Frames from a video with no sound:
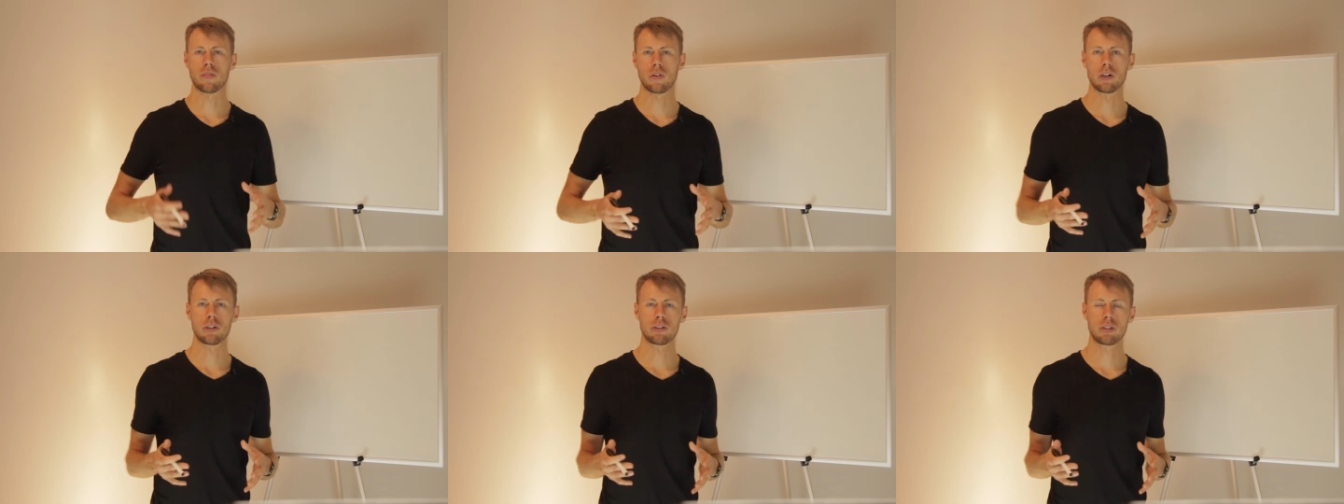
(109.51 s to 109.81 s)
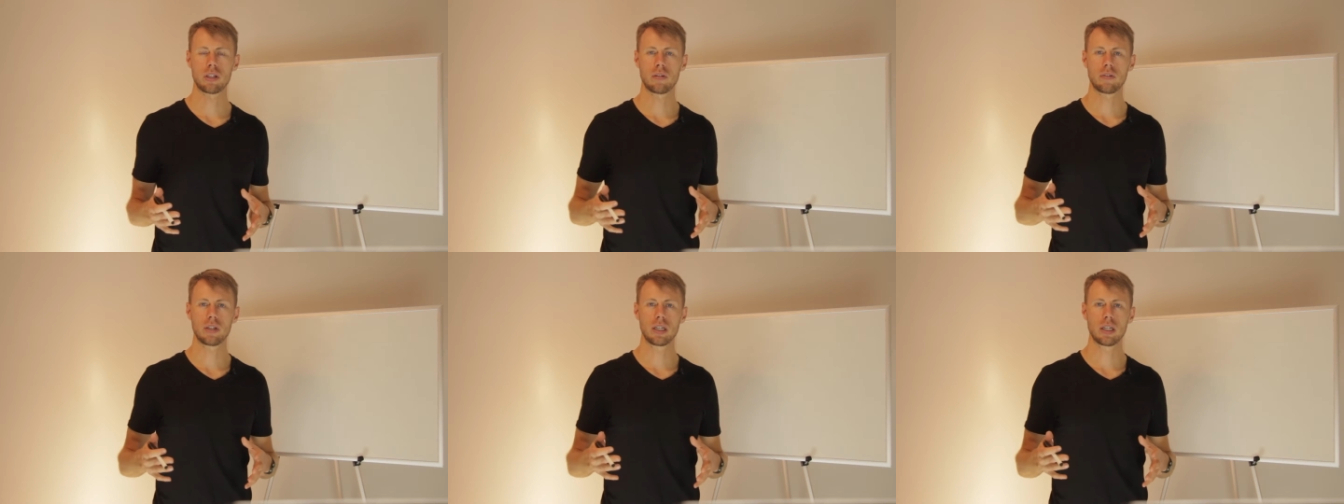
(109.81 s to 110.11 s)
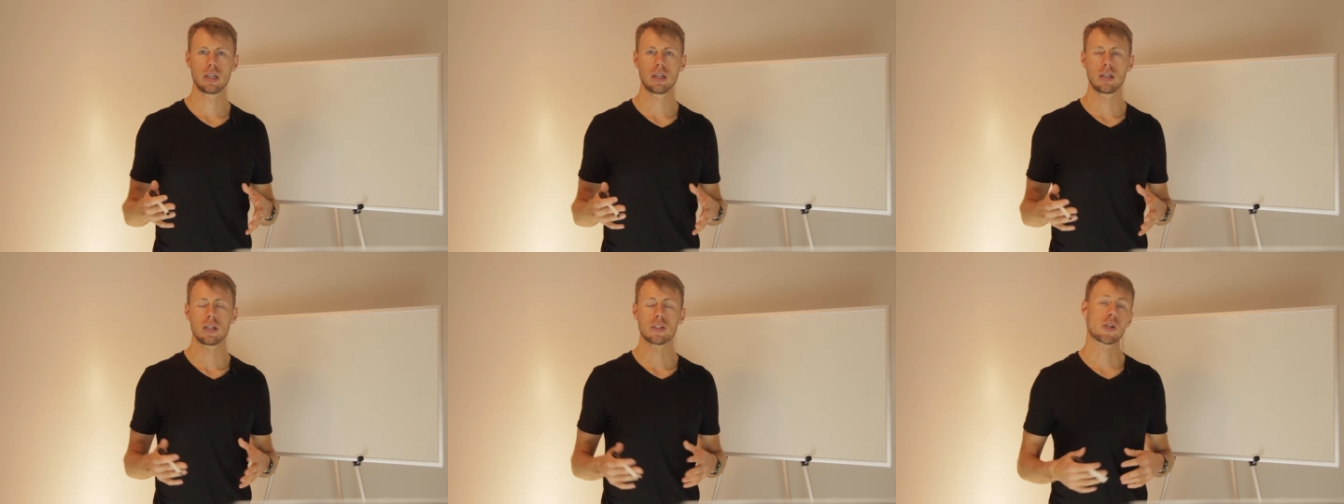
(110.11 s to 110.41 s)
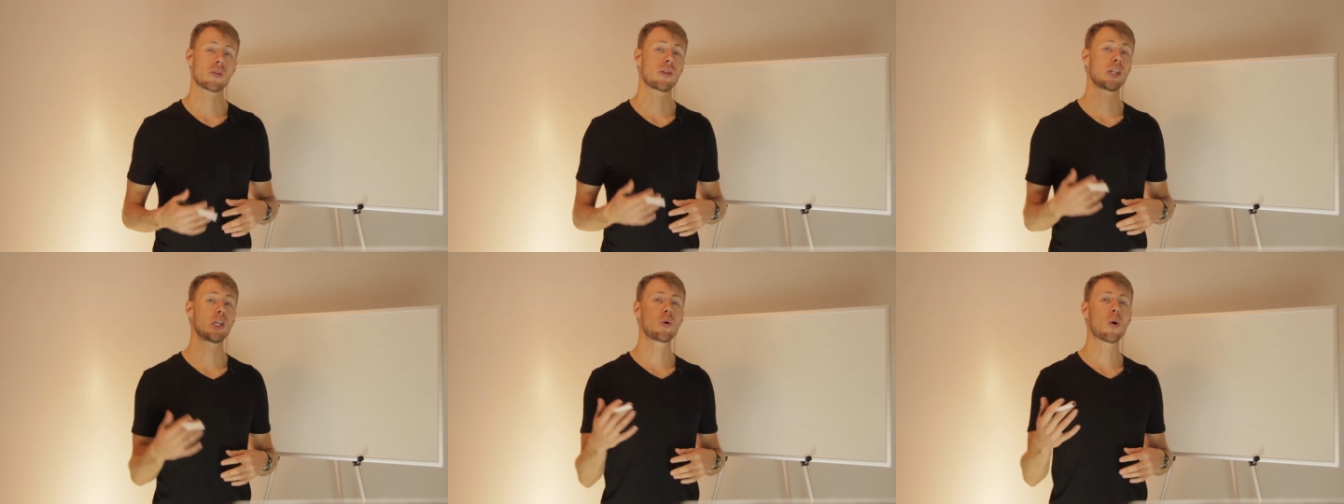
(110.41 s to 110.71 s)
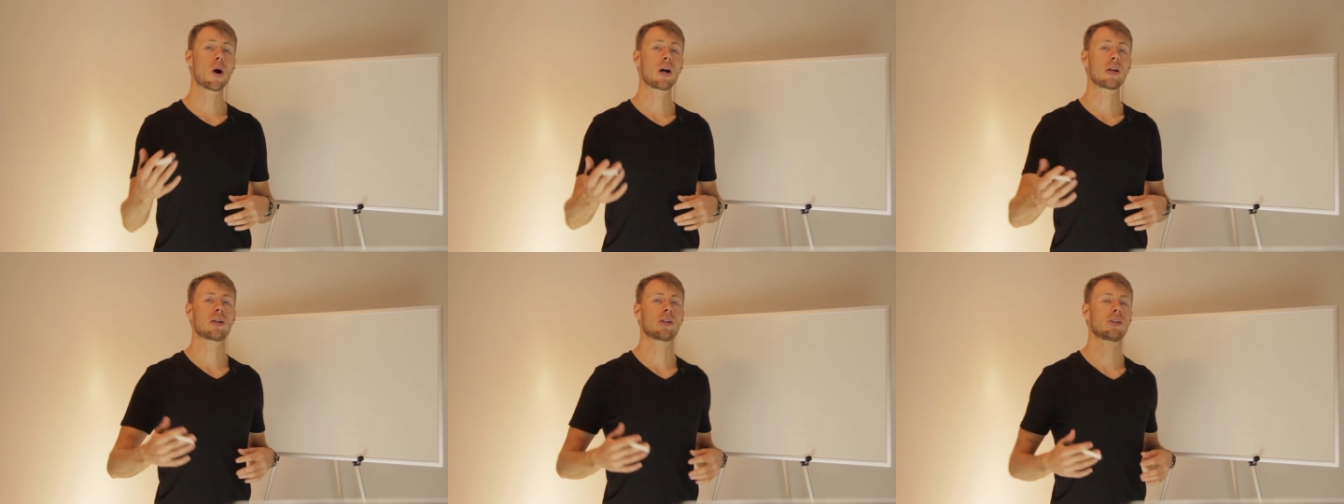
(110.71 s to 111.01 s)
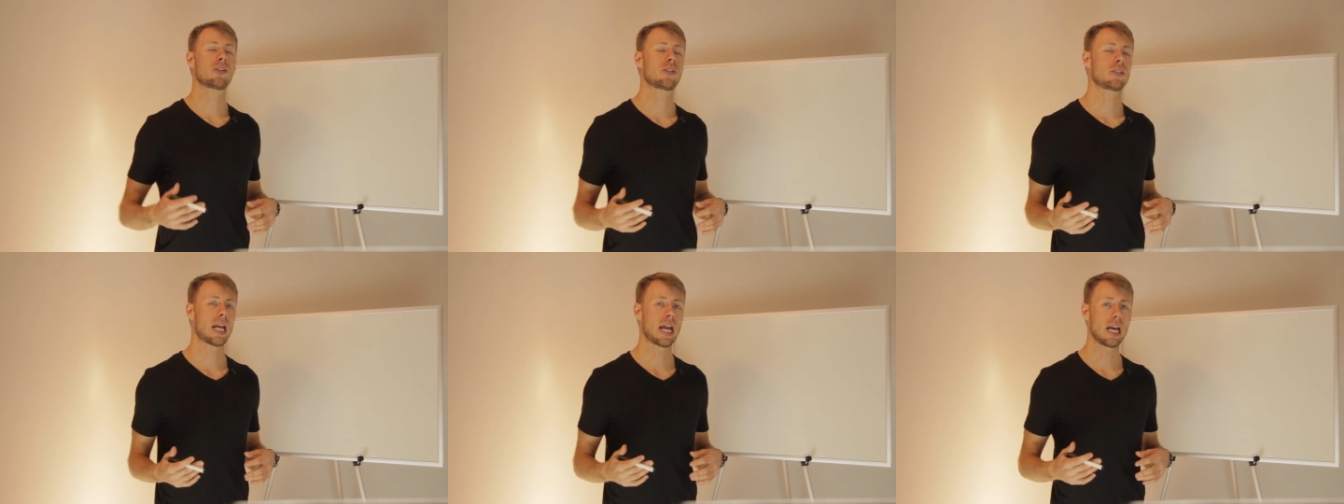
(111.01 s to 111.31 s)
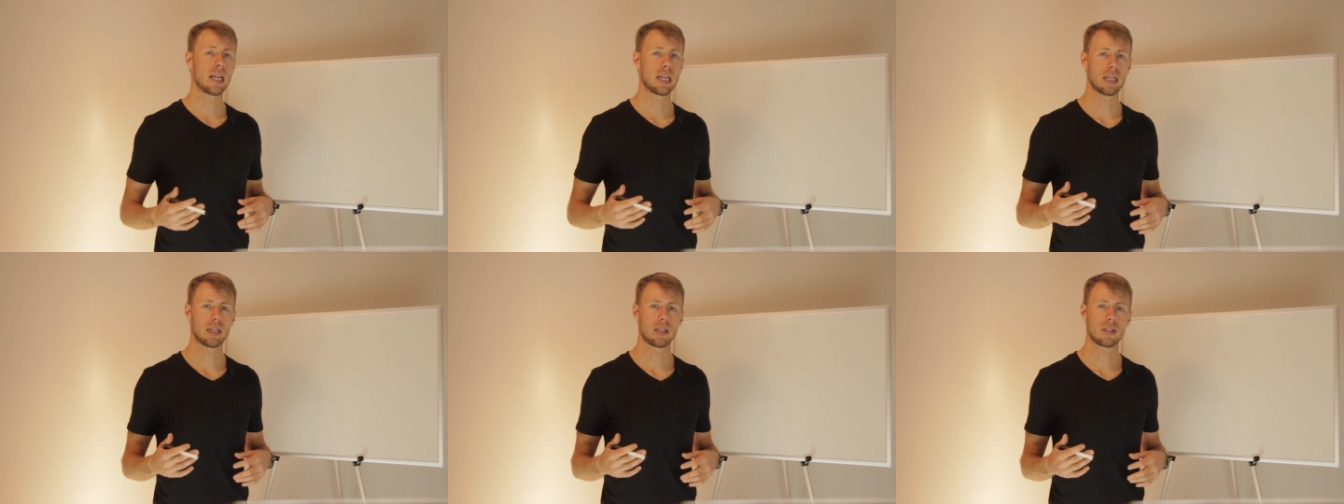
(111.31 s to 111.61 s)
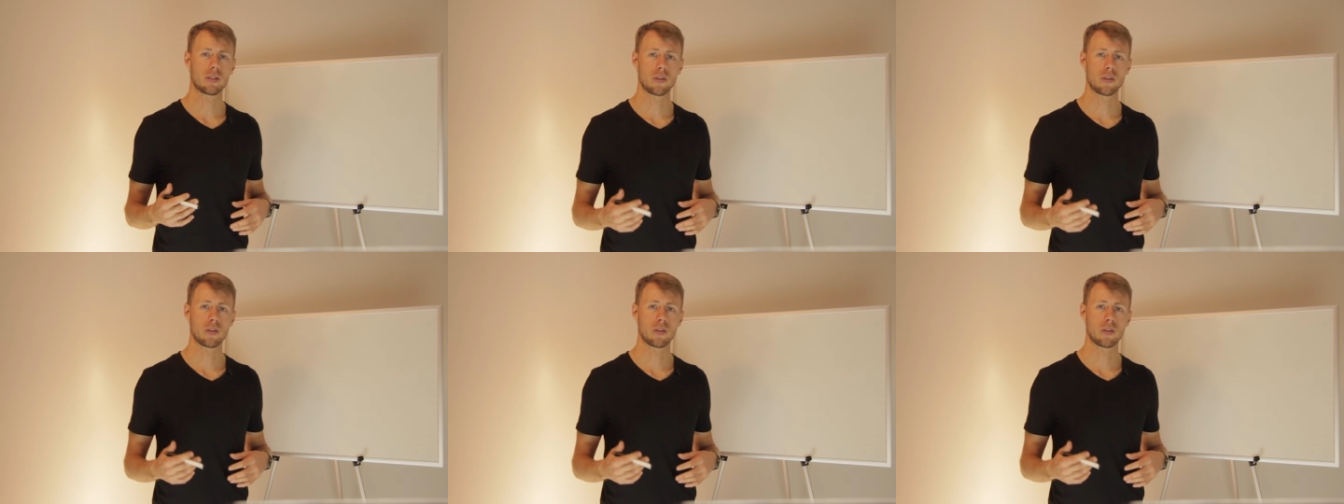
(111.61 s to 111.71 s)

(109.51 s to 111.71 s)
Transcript: version of it so that you understand it,